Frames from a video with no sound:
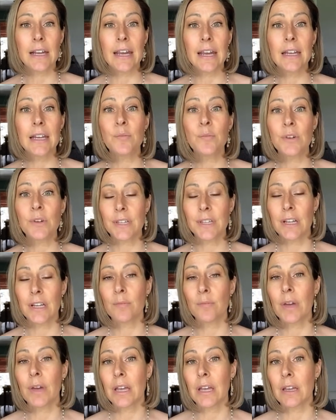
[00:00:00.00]
said eighty
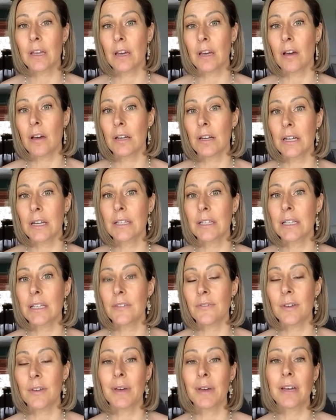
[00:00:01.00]
percent of my okay. audience
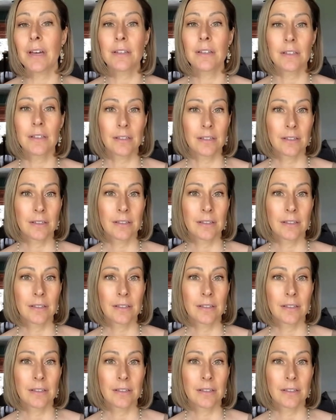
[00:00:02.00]
is female.